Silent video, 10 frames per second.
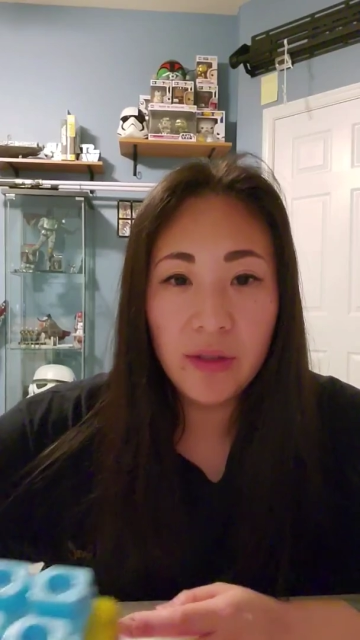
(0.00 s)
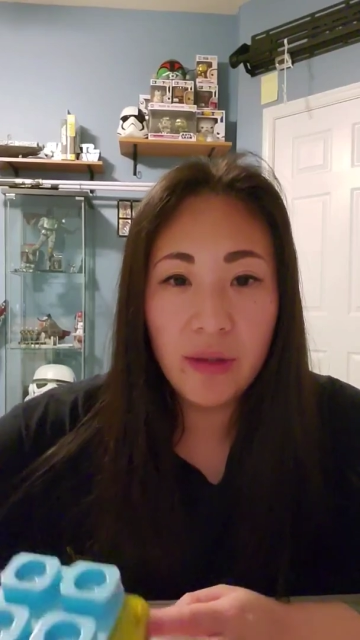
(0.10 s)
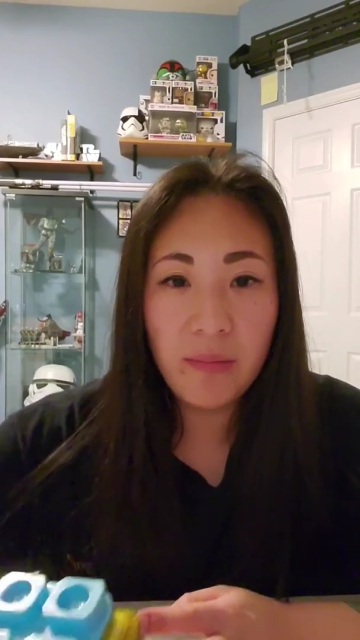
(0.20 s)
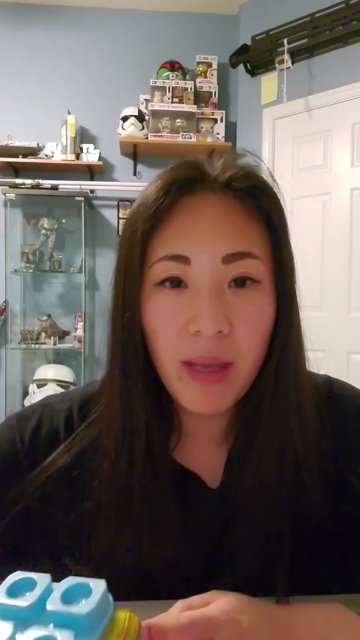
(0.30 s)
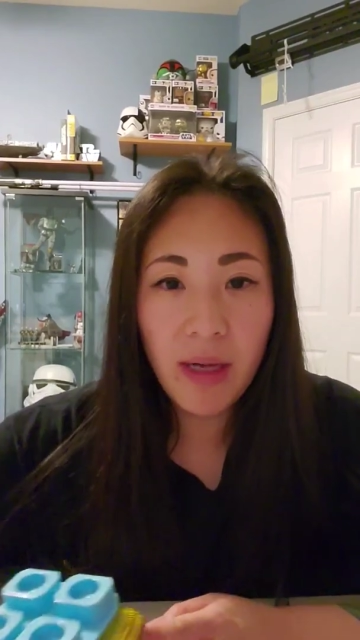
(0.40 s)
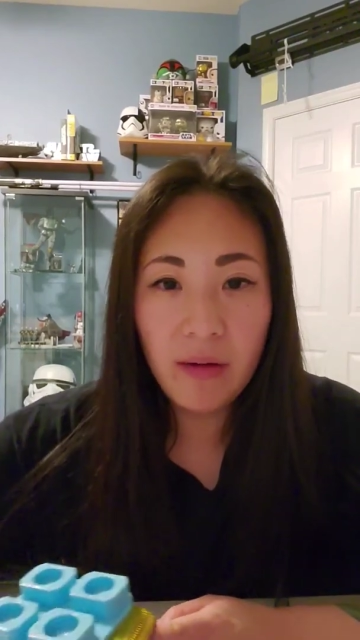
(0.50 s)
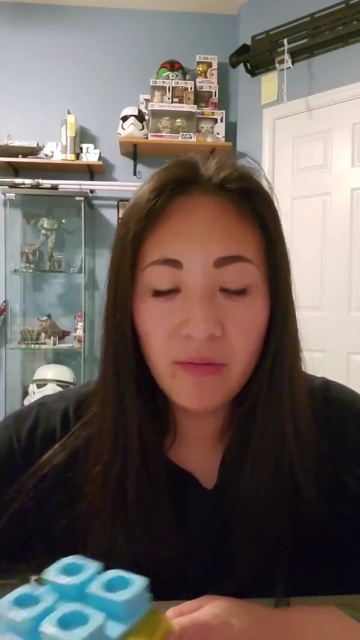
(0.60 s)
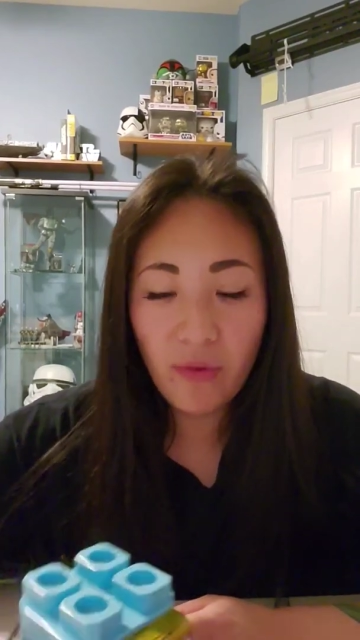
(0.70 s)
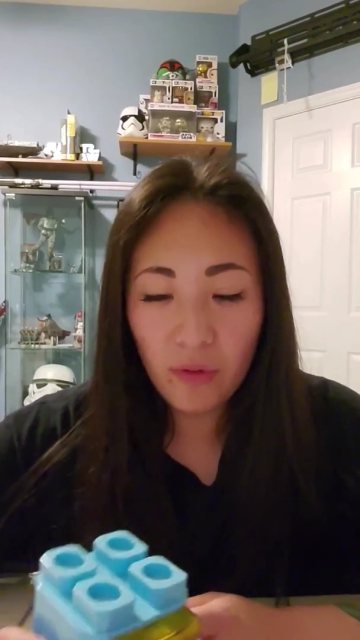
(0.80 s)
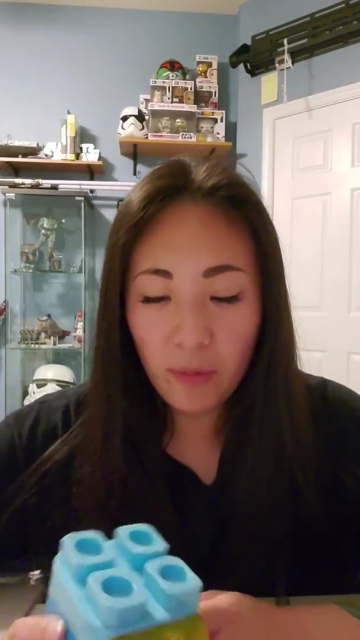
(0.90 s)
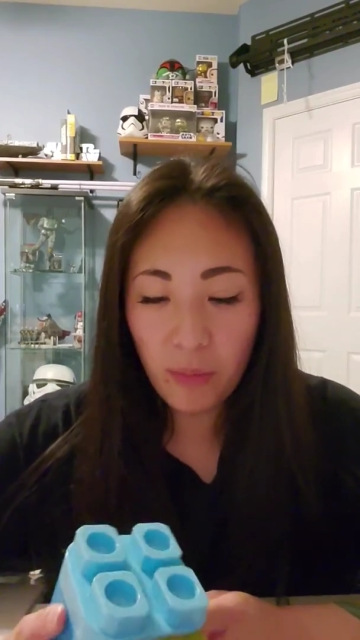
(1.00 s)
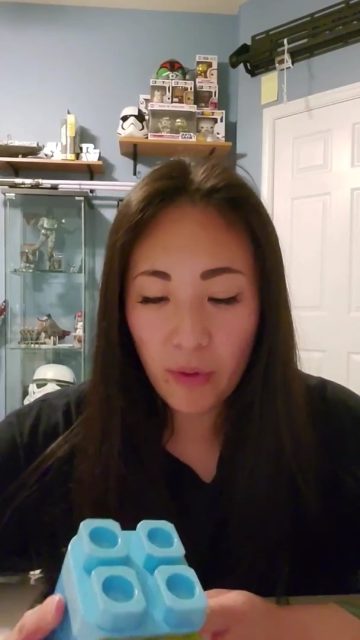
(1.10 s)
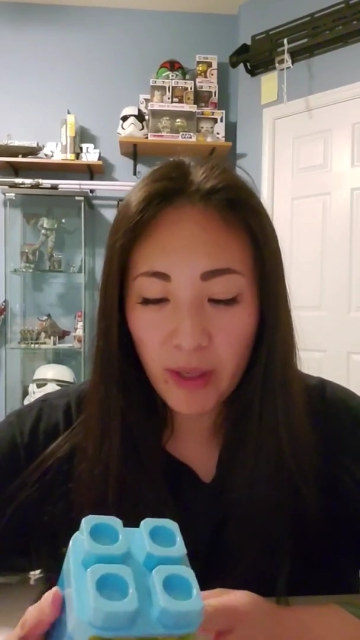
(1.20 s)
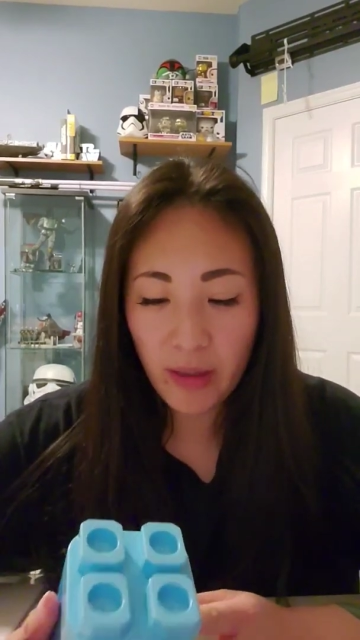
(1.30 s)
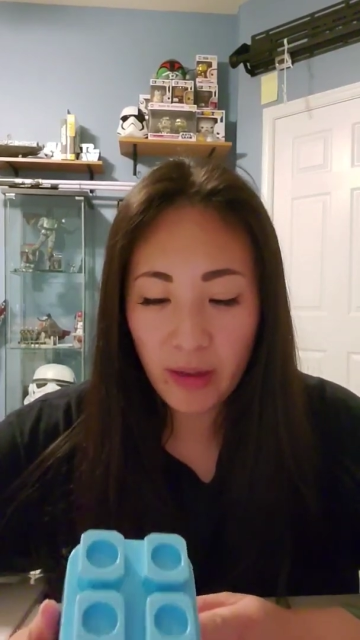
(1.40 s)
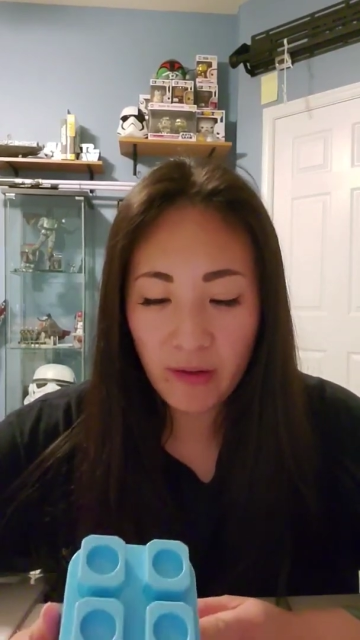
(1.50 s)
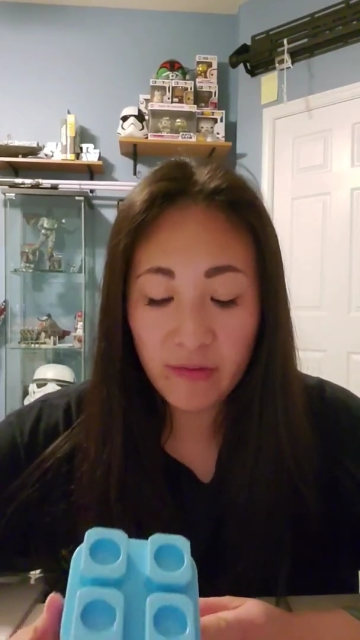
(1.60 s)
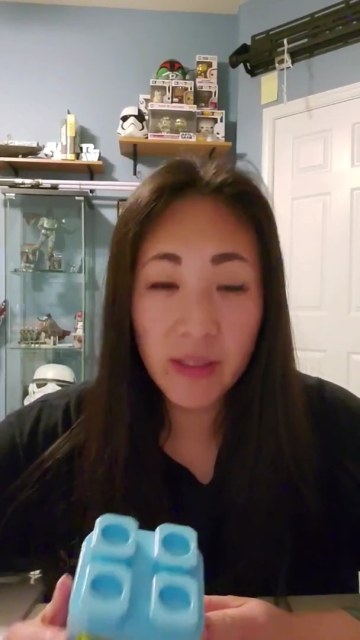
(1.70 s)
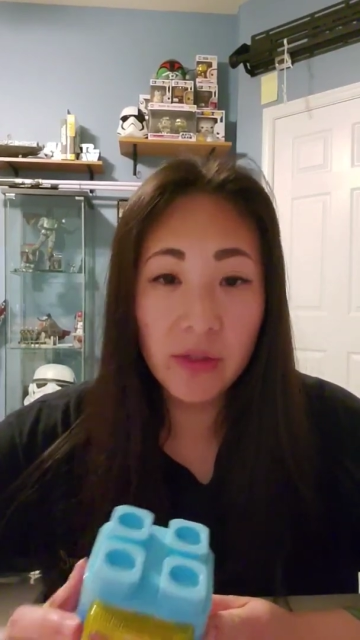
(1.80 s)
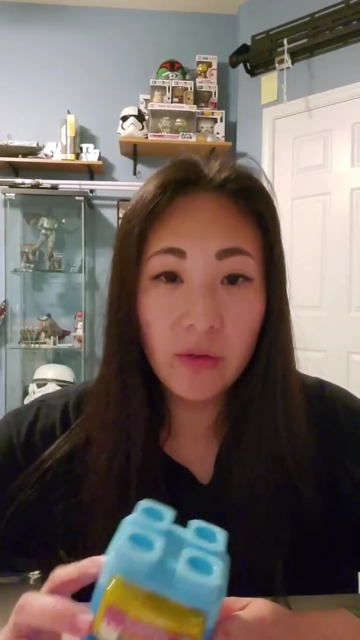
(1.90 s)
So the main focal point
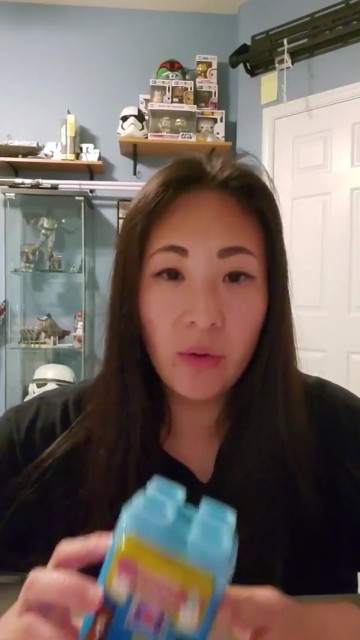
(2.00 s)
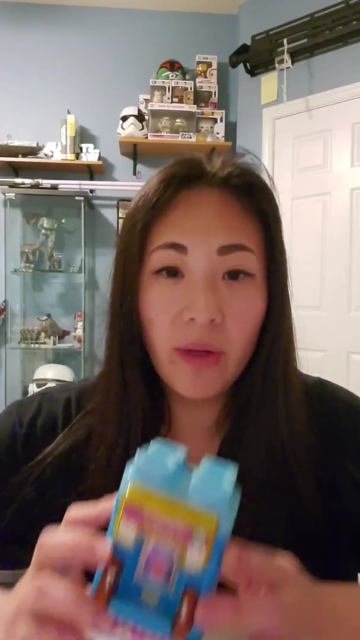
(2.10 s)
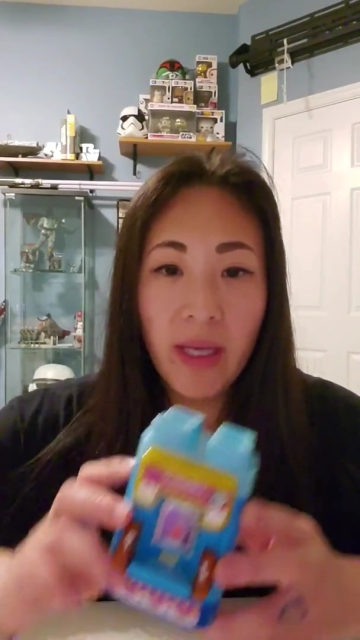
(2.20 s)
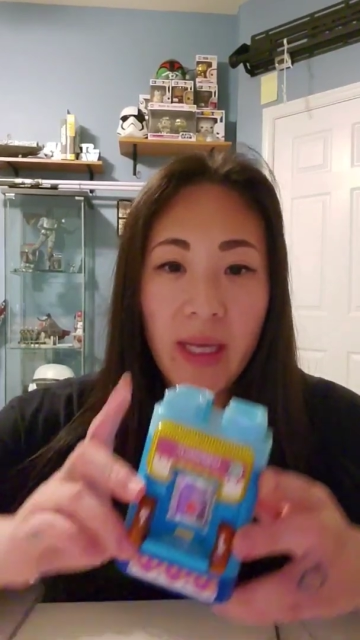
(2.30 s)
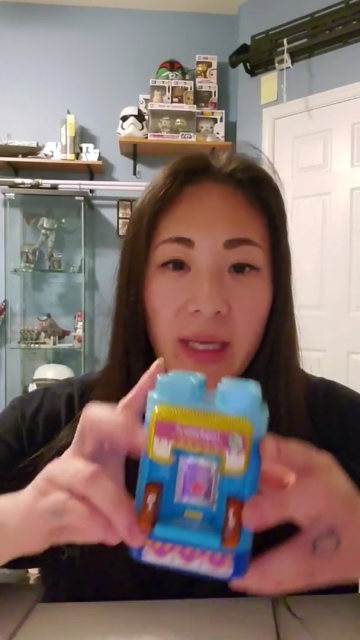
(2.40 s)
of this toy